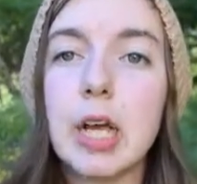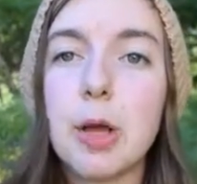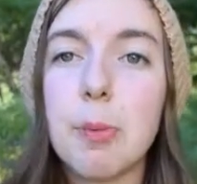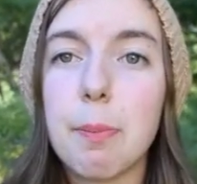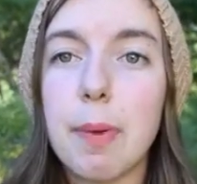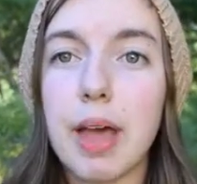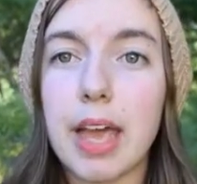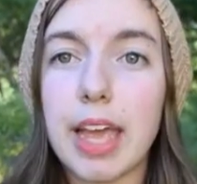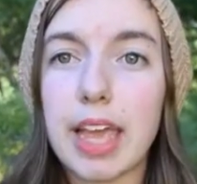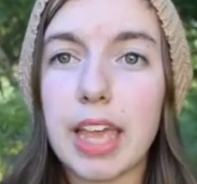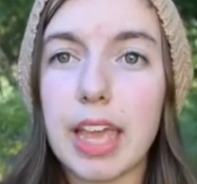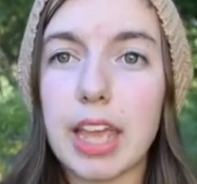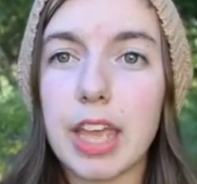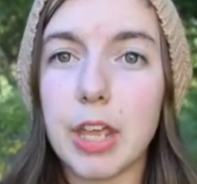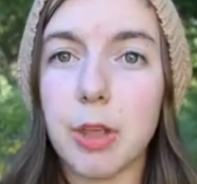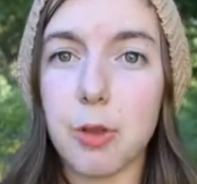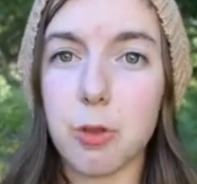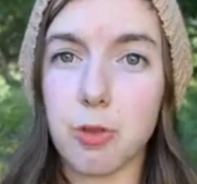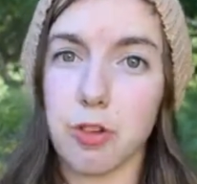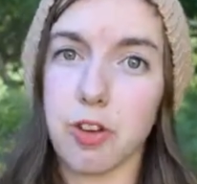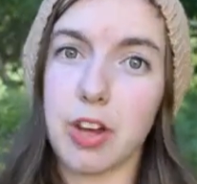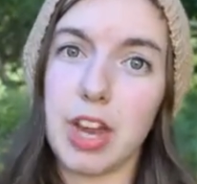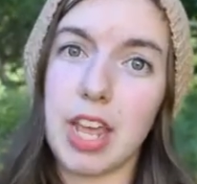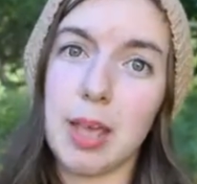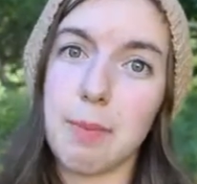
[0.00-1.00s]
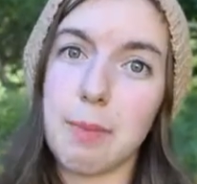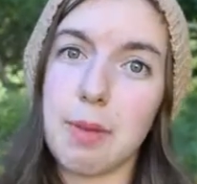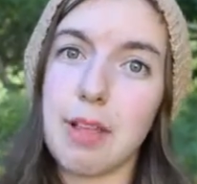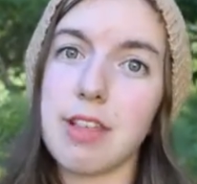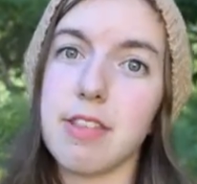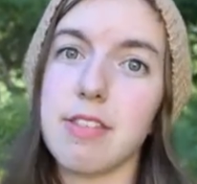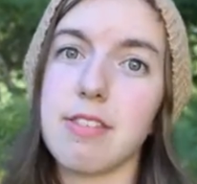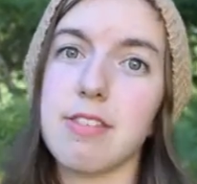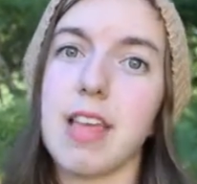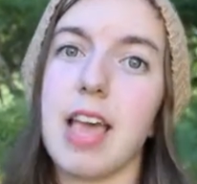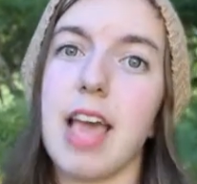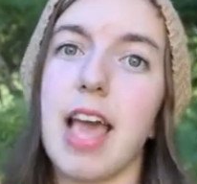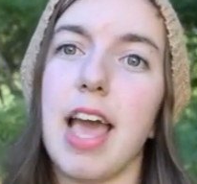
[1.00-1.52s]
My username
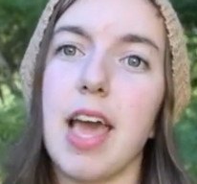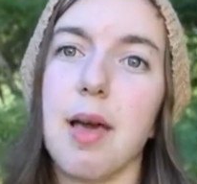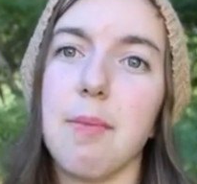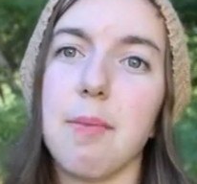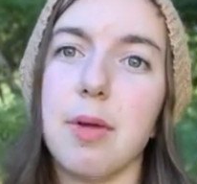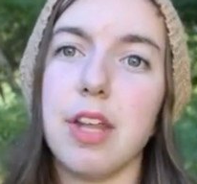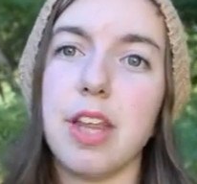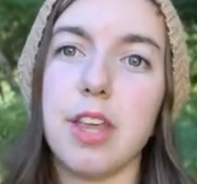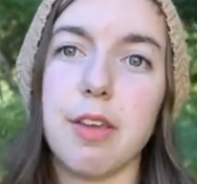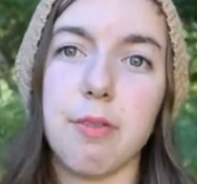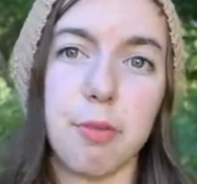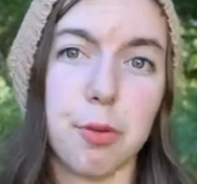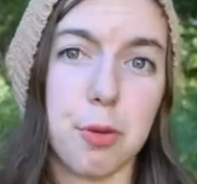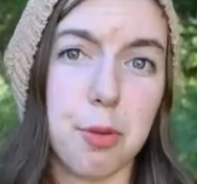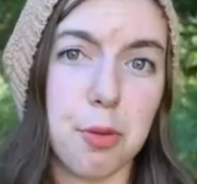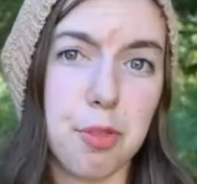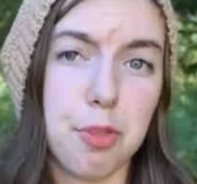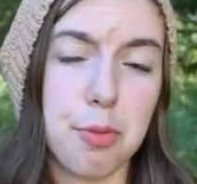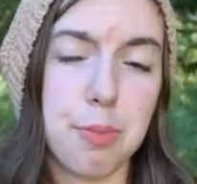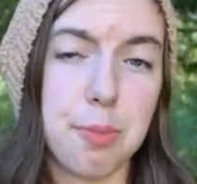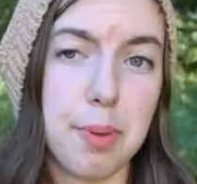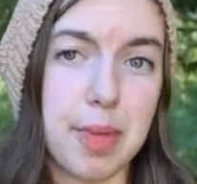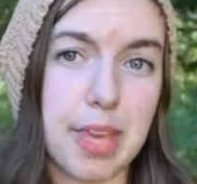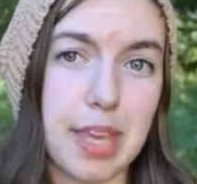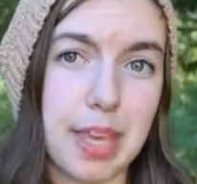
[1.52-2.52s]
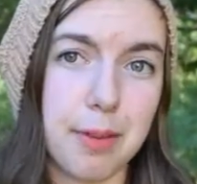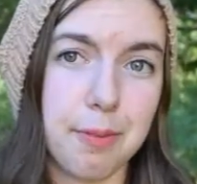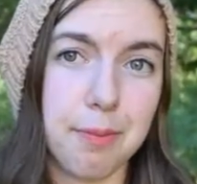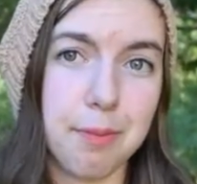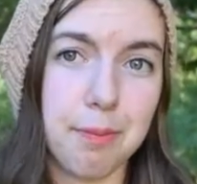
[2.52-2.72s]
is emilyruthb.